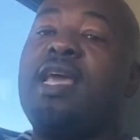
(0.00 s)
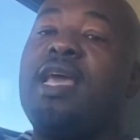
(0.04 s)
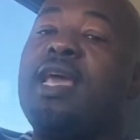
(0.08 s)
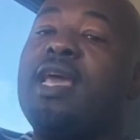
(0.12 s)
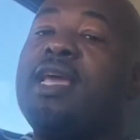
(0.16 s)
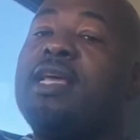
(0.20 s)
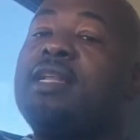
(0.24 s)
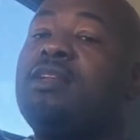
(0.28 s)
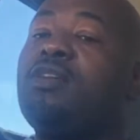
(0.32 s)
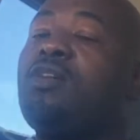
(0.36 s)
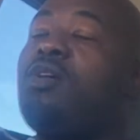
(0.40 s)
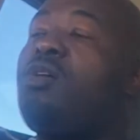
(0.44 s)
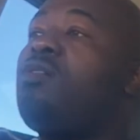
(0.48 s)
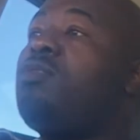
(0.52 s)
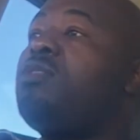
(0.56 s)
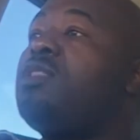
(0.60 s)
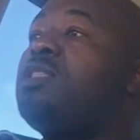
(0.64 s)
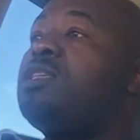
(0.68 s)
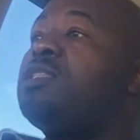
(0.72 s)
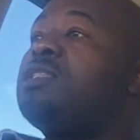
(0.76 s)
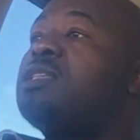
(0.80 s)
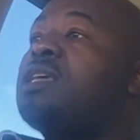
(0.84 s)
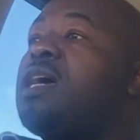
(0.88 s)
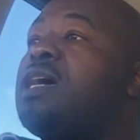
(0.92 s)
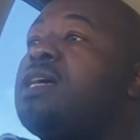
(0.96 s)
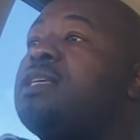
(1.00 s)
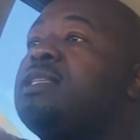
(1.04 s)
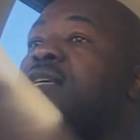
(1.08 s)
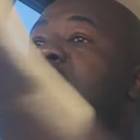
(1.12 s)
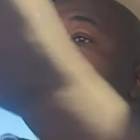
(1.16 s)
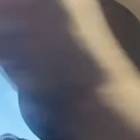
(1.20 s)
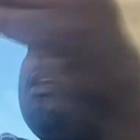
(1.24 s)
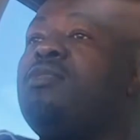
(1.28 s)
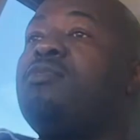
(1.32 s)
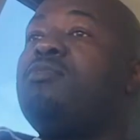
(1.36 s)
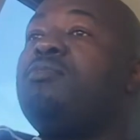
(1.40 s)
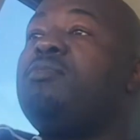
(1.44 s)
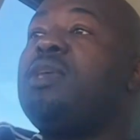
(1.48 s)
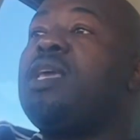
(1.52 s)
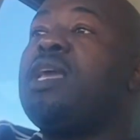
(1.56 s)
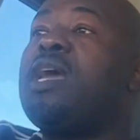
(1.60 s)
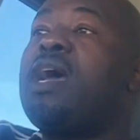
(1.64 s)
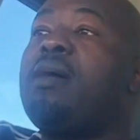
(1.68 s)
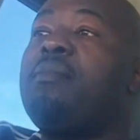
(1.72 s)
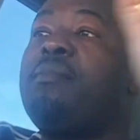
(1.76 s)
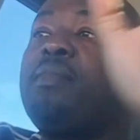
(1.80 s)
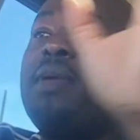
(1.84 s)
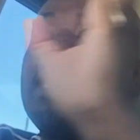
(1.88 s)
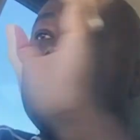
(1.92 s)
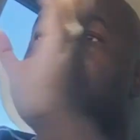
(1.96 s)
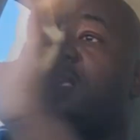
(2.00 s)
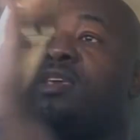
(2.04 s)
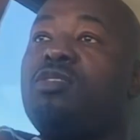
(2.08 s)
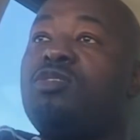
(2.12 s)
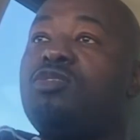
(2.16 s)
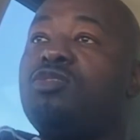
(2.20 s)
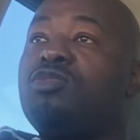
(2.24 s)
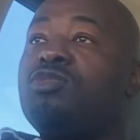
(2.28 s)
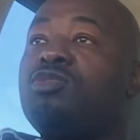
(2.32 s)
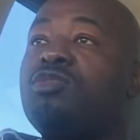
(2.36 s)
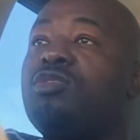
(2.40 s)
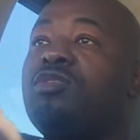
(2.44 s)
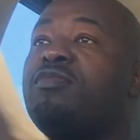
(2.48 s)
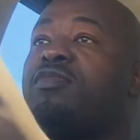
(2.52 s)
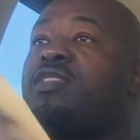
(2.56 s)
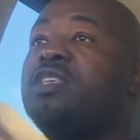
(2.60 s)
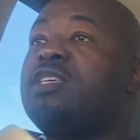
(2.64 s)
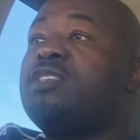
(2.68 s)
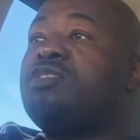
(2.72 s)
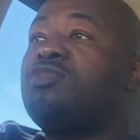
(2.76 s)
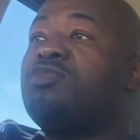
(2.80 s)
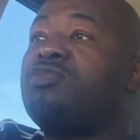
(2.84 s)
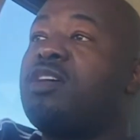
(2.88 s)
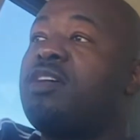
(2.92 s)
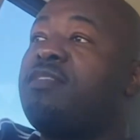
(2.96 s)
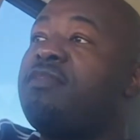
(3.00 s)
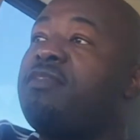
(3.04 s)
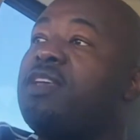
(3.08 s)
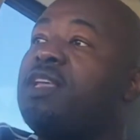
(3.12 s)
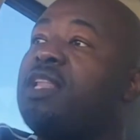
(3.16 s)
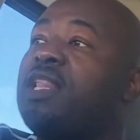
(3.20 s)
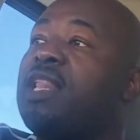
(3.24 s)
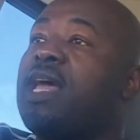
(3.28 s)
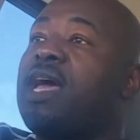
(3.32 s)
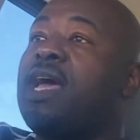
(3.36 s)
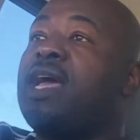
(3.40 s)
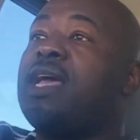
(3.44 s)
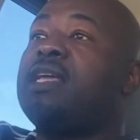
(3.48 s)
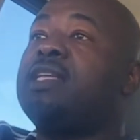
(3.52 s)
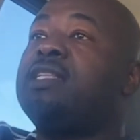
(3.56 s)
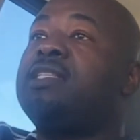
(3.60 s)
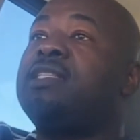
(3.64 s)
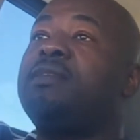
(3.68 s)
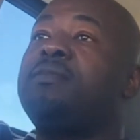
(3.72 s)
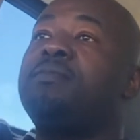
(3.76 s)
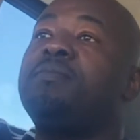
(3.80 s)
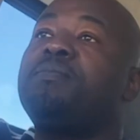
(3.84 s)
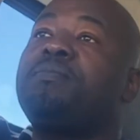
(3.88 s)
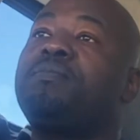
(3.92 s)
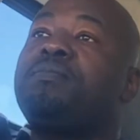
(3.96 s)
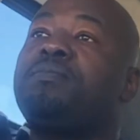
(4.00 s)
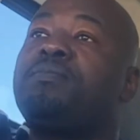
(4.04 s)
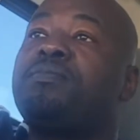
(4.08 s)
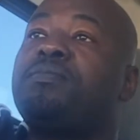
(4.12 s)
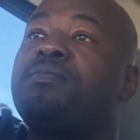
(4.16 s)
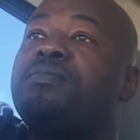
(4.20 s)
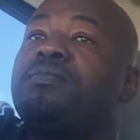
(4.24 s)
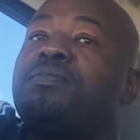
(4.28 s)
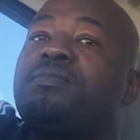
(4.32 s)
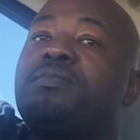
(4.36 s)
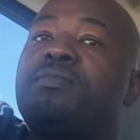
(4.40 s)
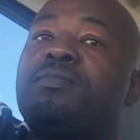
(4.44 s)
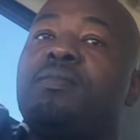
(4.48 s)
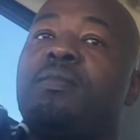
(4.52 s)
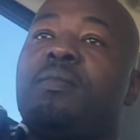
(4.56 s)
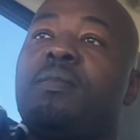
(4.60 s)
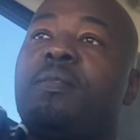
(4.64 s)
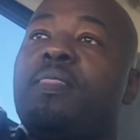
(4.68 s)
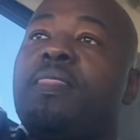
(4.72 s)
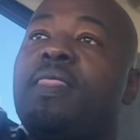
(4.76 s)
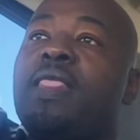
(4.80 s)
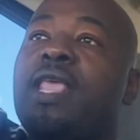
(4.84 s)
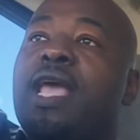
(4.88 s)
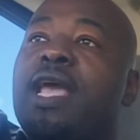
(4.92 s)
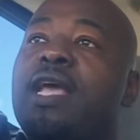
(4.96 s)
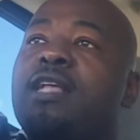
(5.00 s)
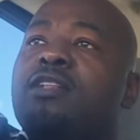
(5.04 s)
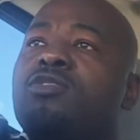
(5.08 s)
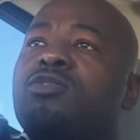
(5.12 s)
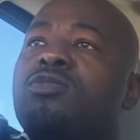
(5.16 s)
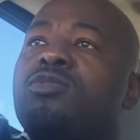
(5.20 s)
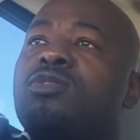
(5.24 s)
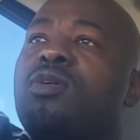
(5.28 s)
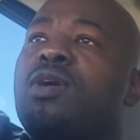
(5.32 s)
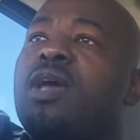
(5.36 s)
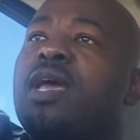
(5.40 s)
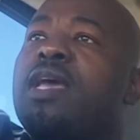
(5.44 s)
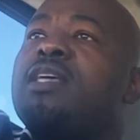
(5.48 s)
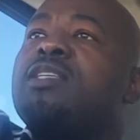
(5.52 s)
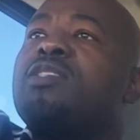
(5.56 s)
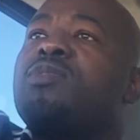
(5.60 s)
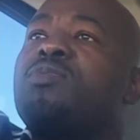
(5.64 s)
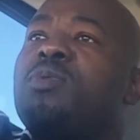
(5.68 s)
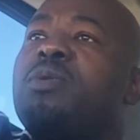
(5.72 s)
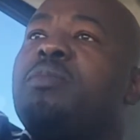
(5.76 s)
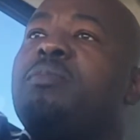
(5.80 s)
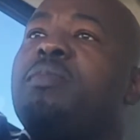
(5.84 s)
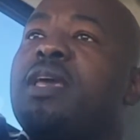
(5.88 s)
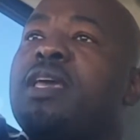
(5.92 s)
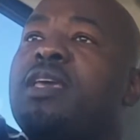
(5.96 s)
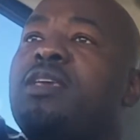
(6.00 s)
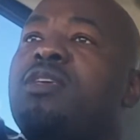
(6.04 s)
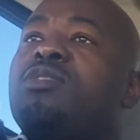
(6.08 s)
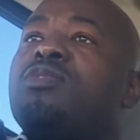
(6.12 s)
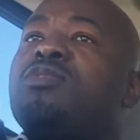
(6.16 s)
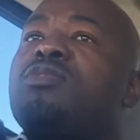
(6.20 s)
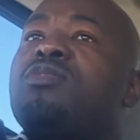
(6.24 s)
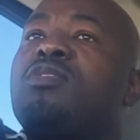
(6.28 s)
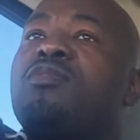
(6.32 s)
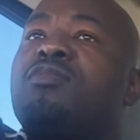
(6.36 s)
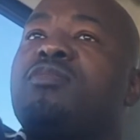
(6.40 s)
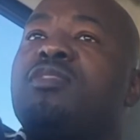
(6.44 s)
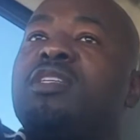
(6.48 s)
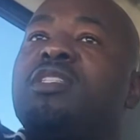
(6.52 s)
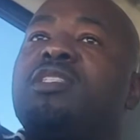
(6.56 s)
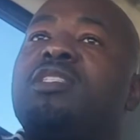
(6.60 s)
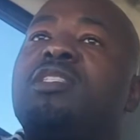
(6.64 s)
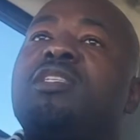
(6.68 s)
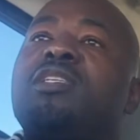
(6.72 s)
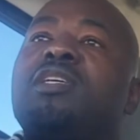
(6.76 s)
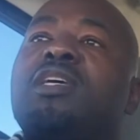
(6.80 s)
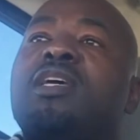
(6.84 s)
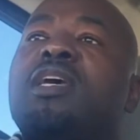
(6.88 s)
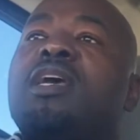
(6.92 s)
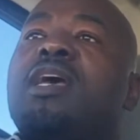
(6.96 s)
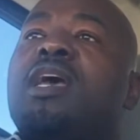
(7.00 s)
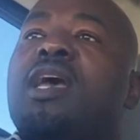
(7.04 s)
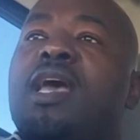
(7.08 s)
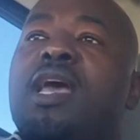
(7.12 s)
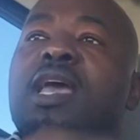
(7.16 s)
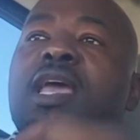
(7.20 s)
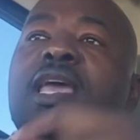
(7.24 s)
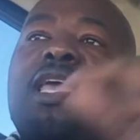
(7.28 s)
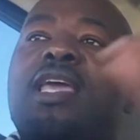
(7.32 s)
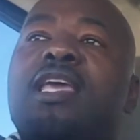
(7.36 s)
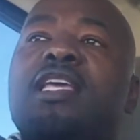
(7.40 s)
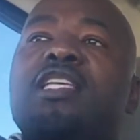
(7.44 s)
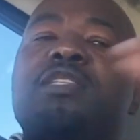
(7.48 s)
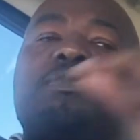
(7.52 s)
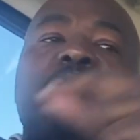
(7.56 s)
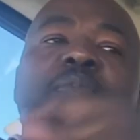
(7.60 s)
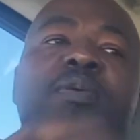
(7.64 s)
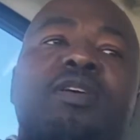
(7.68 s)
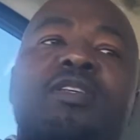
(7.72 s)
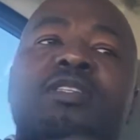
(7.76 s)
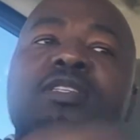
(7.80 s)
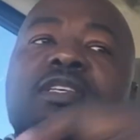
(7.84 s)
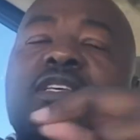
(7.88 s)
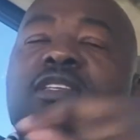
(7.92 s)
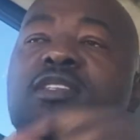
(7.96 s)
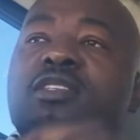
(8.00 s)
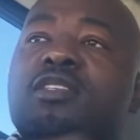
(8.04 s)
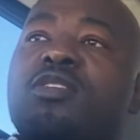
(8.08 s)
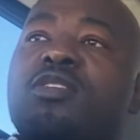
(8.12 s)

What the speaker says: and all these cars around me are making use of this traffic light. And so as we make use of it, each person's